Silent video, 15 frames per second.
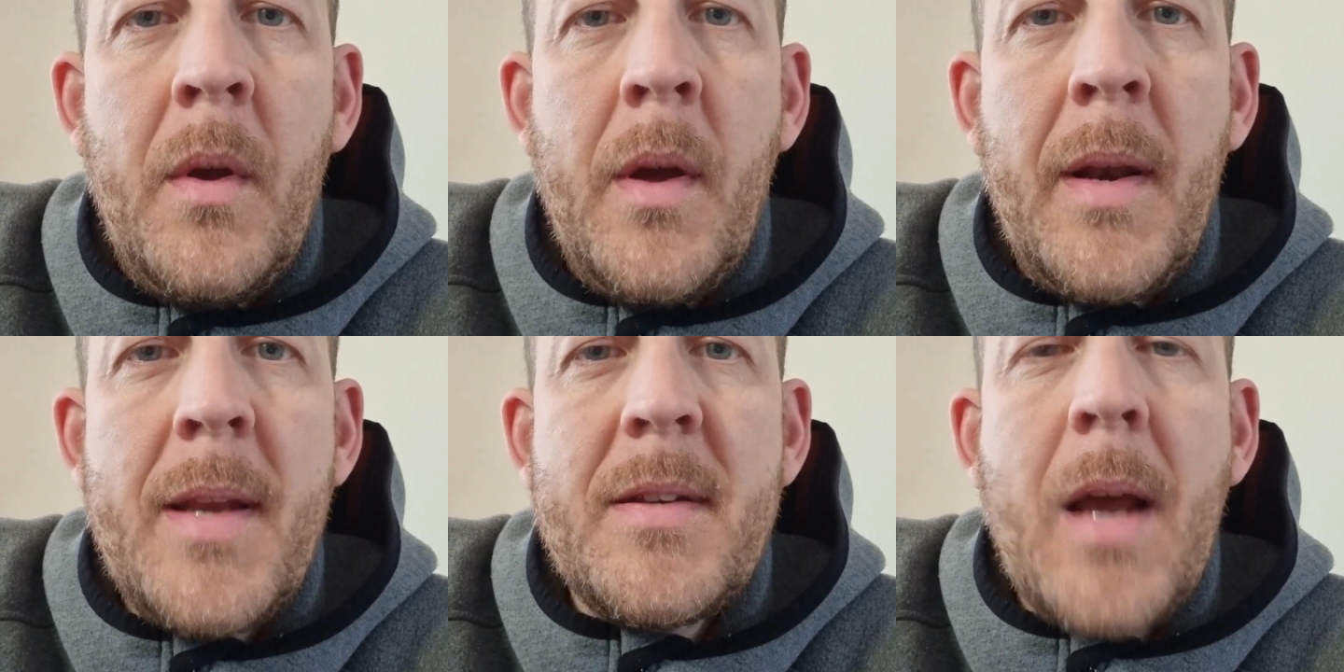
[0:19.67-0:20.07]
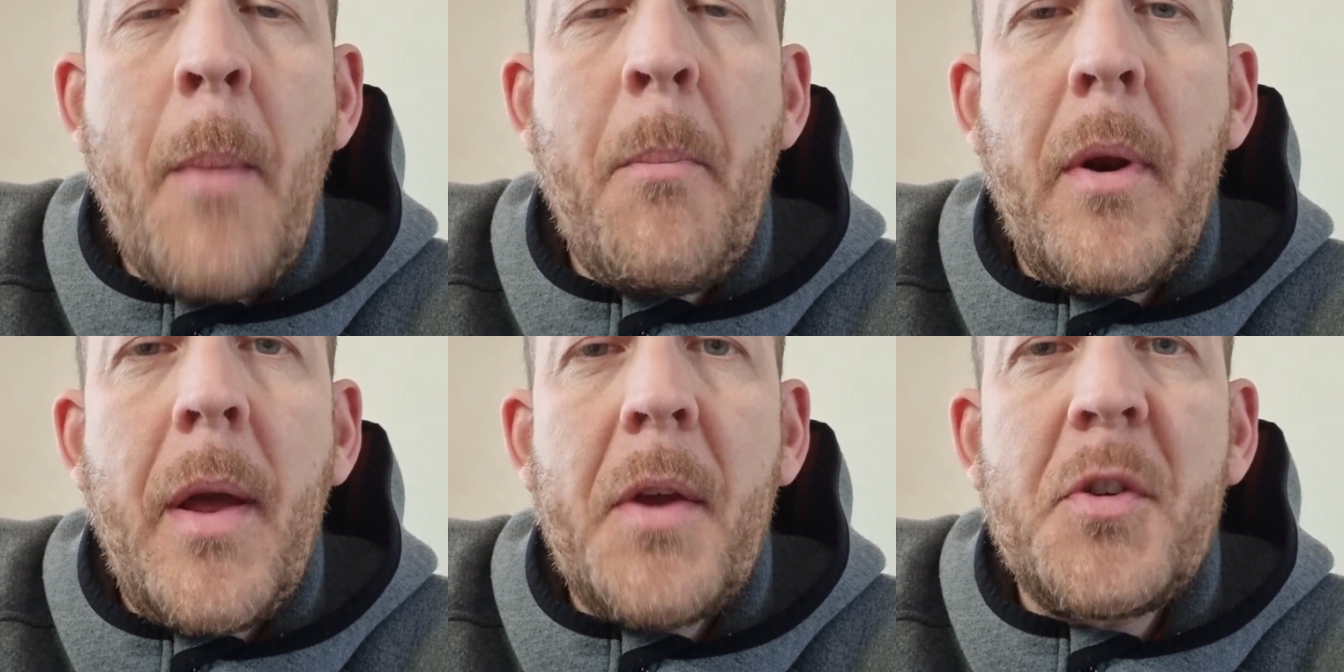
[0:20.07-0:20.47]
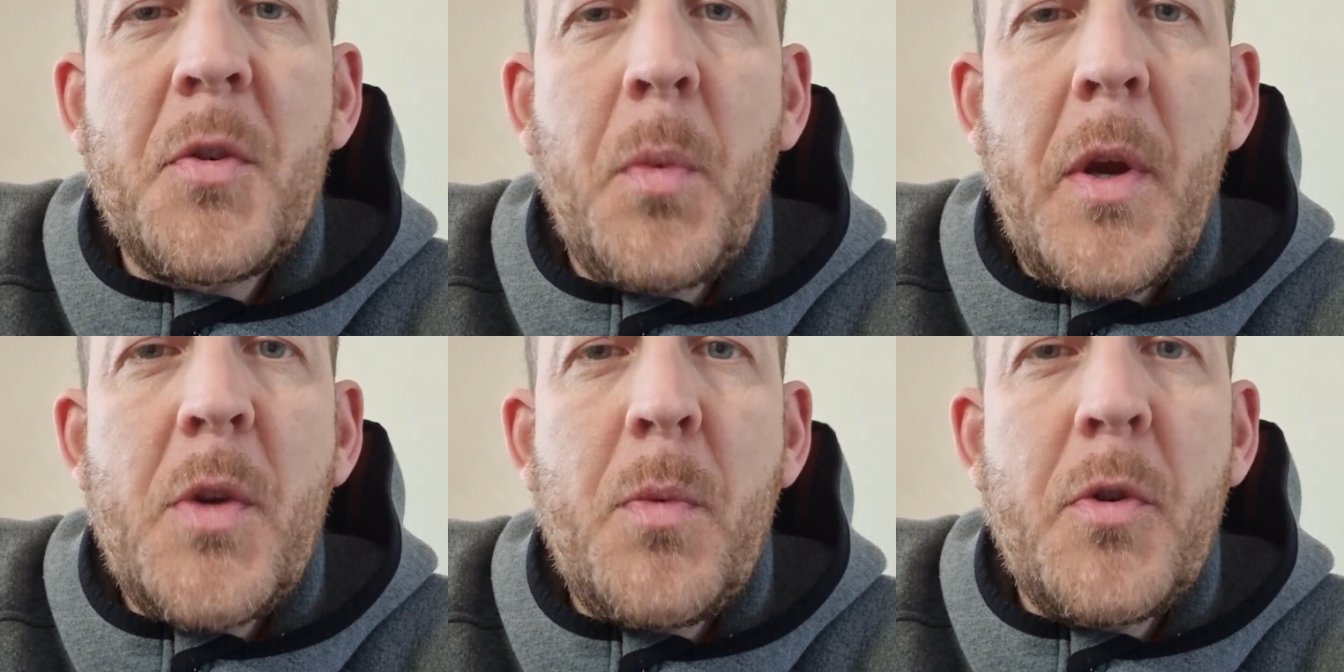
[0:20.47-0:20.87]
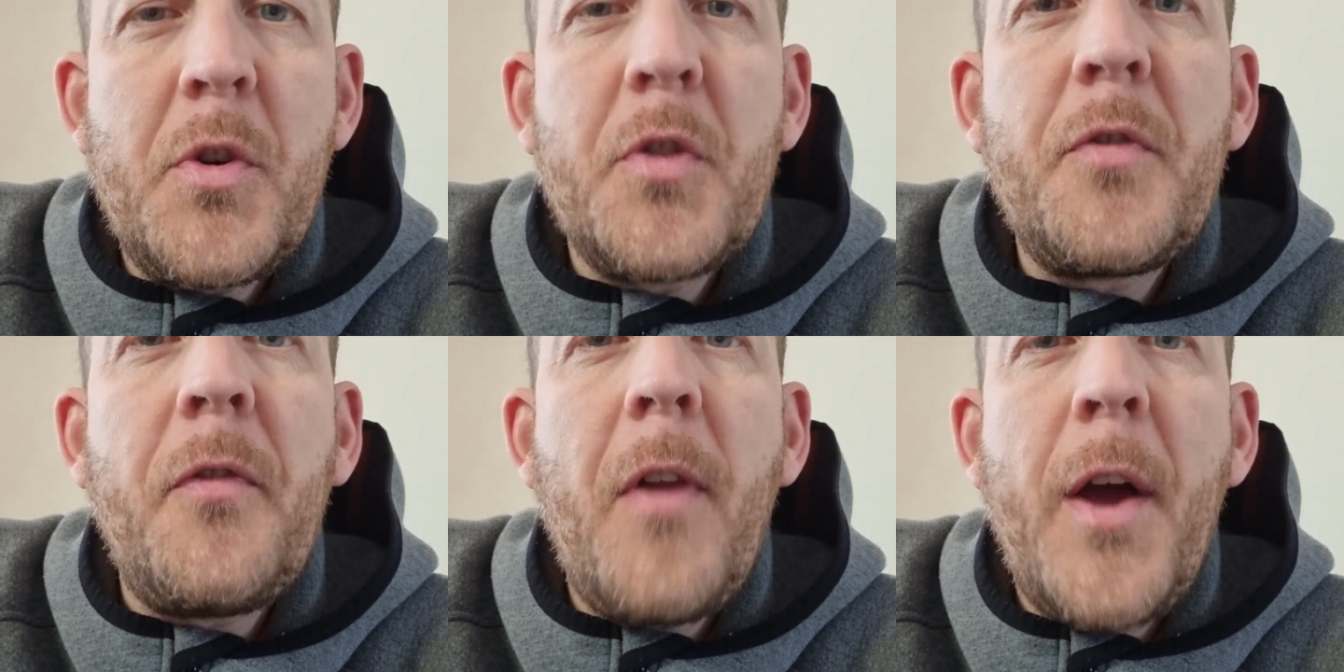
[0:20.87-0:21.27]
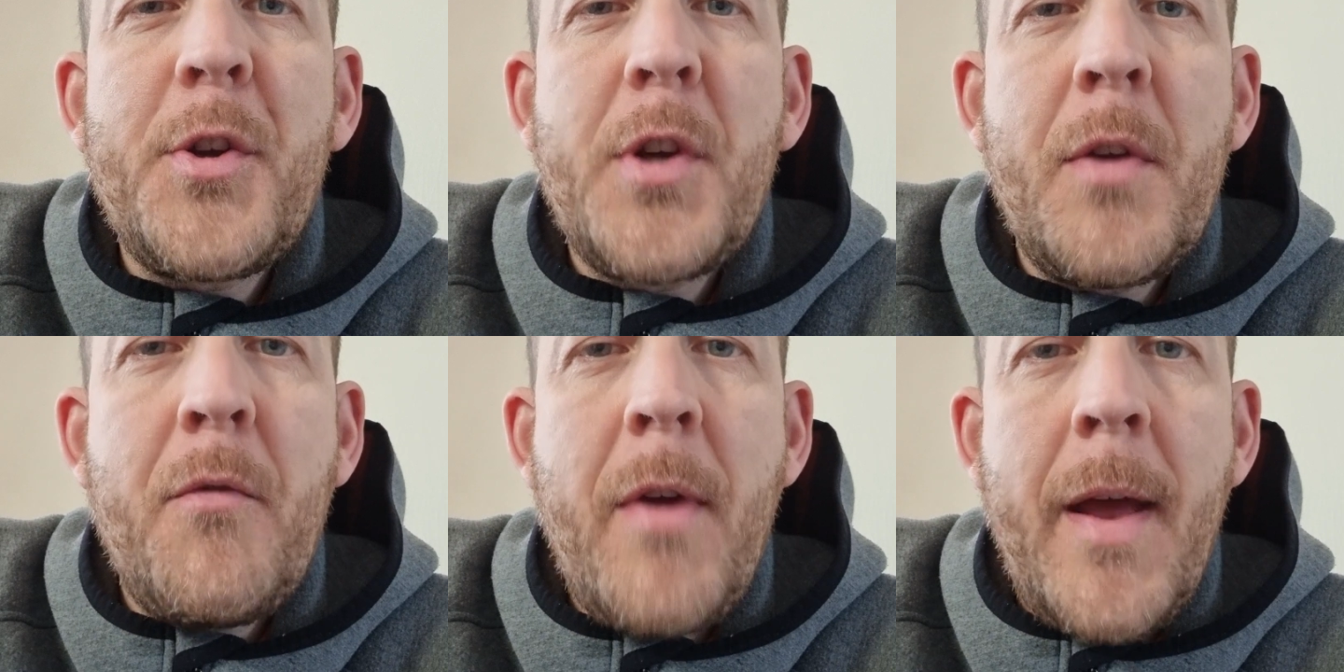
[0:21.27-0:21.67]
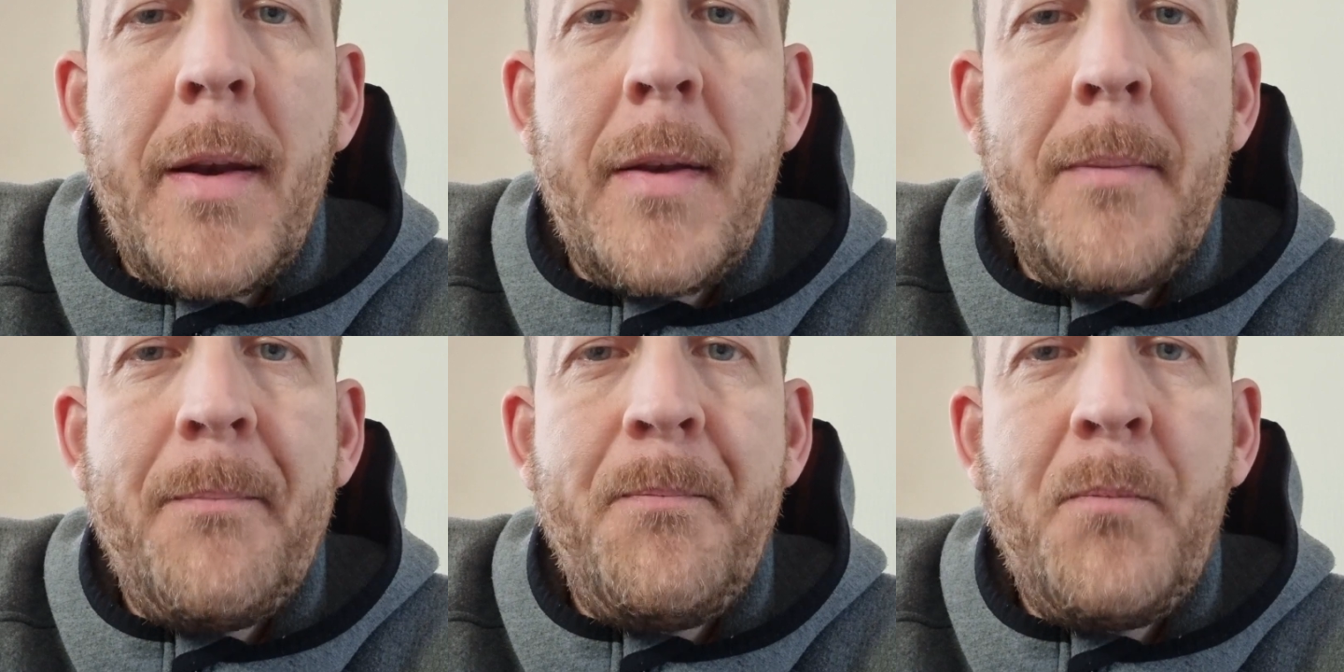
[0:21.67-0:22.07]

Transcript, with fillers: And his handbrake switch were just flashing red.